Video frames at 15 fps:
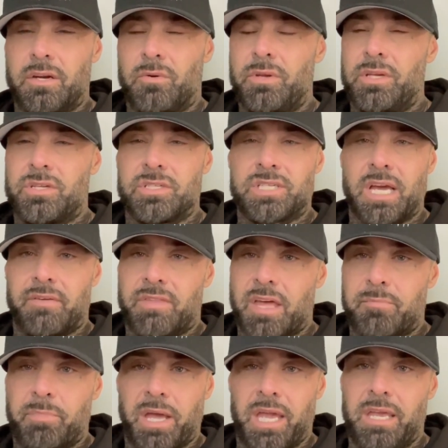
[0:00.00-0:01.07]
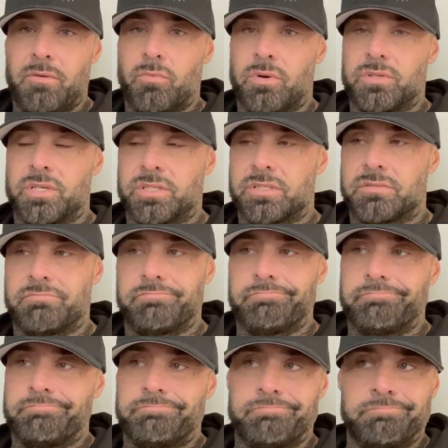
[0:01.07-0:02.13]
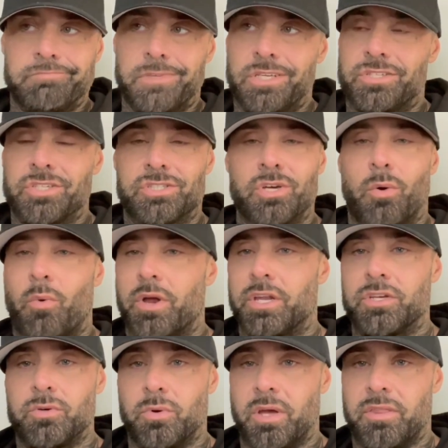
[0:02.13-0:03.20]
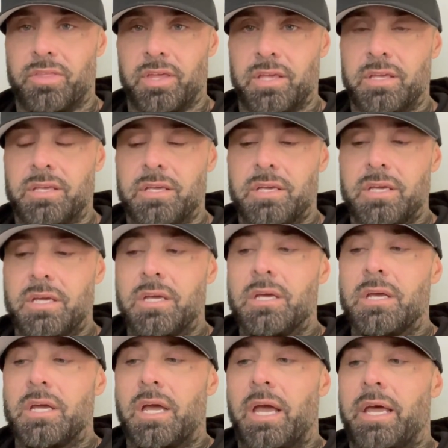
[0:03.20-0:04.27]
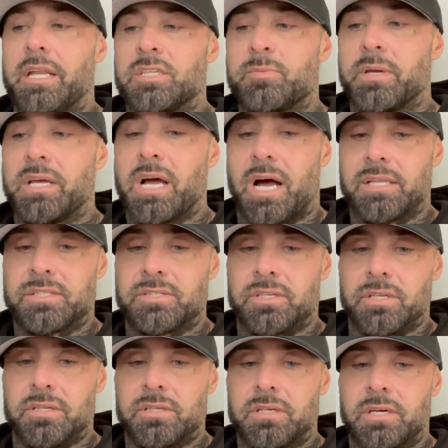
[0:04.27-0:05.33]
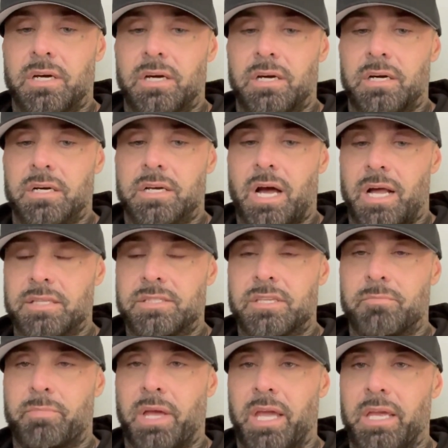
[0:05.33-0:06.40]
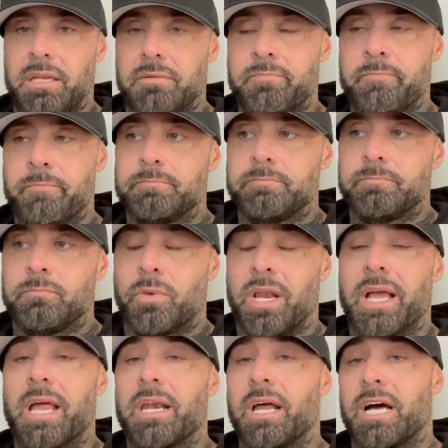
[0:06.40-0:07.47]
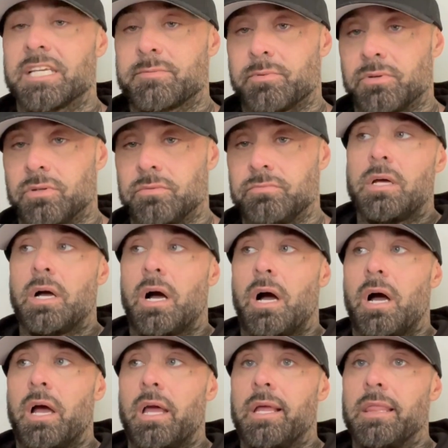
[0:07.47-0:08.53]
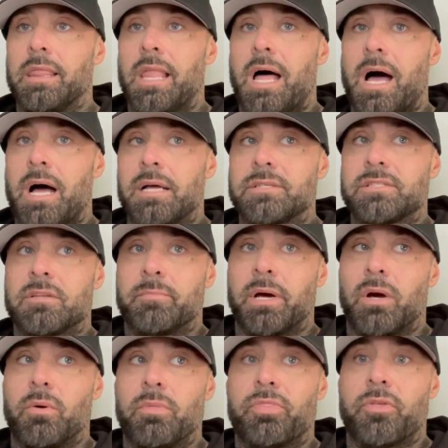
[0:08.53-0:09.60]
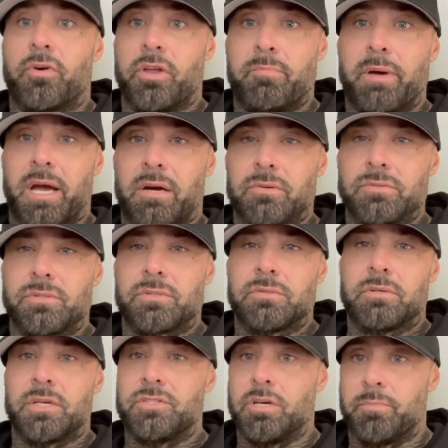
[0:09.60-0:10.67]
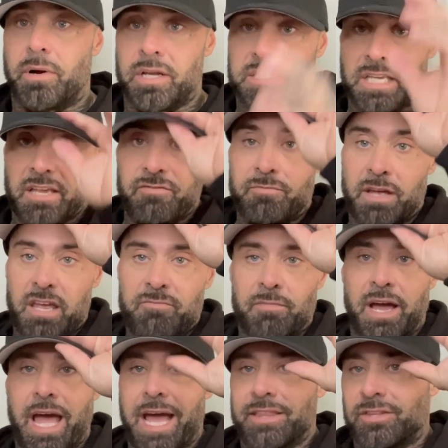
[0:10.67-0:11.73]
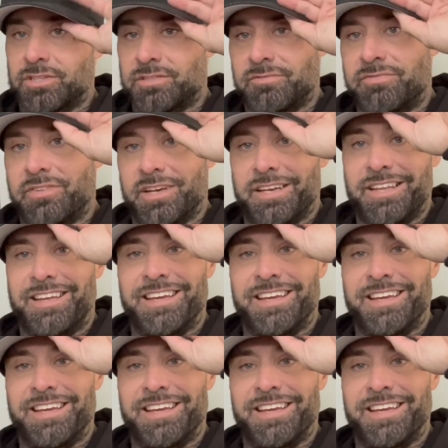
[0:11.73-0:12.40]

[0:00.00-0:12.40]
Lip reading: When you just have that pain where you just don't want to do anything. And it's been constant pain. When I got out of the hospital, I lost about 30 pounds. As you can probably see, even my hat doesn't fit.